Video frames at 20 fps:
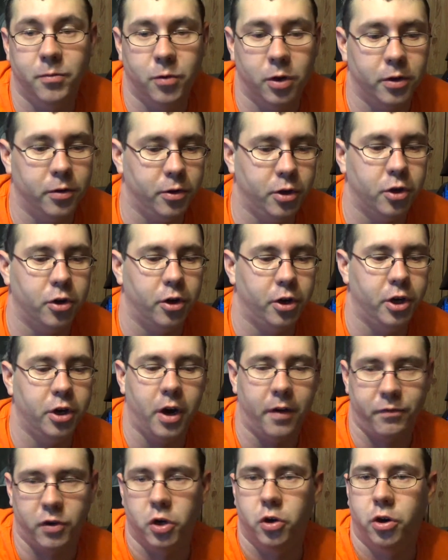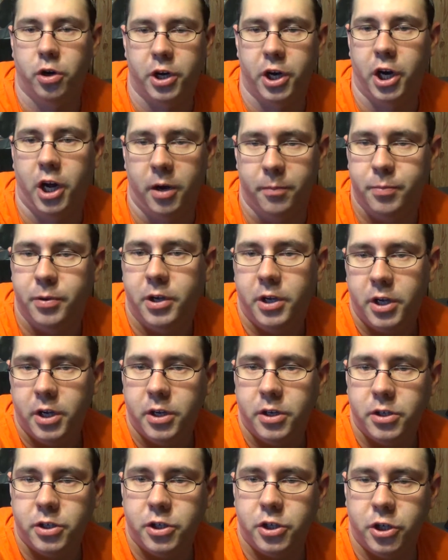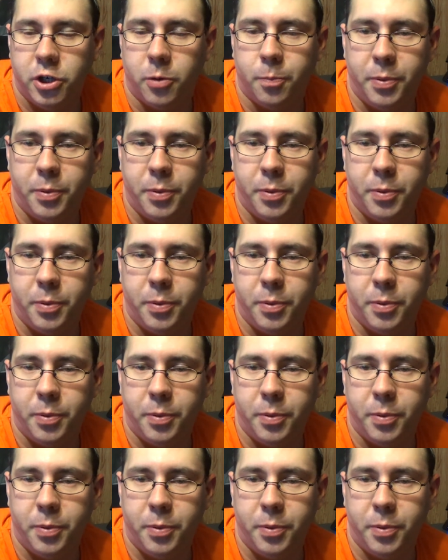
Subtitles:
well, you have to hook it up to your